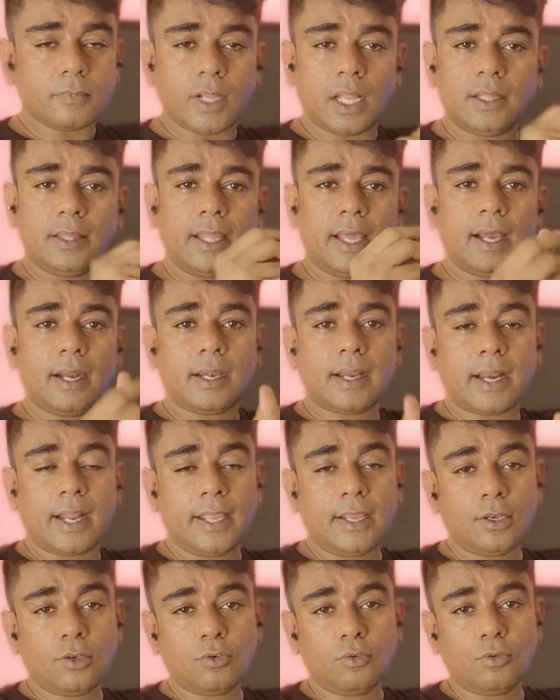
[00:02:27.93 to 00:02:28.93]
they are
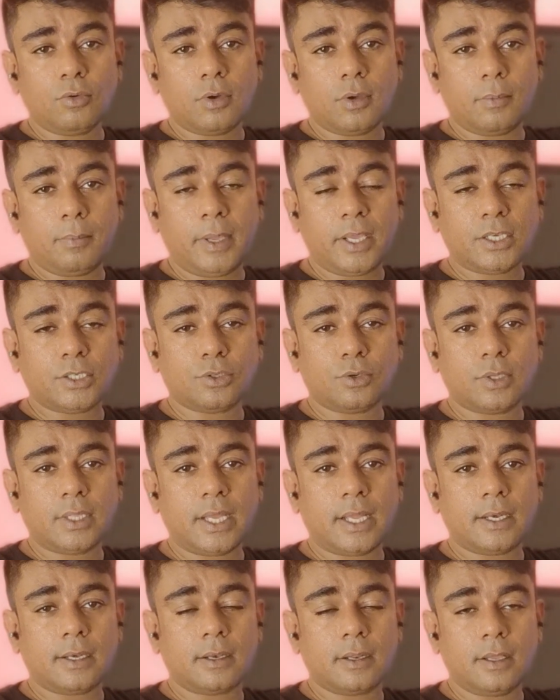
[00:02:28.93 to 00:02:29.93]
trying to make sure
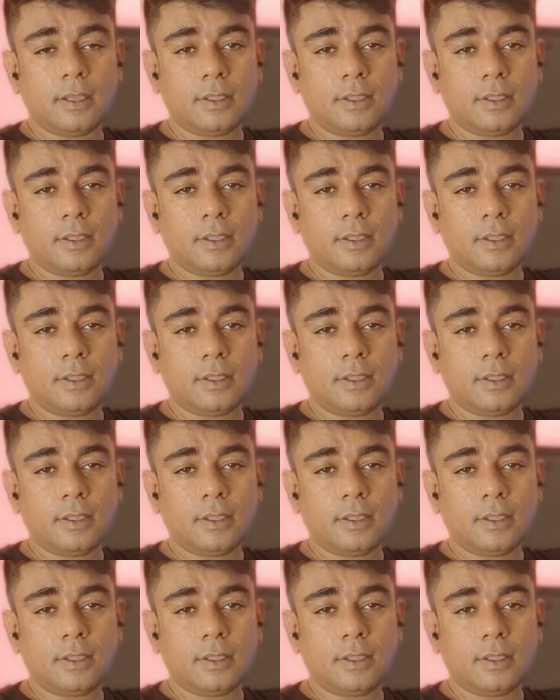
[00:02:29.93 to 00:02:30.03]
that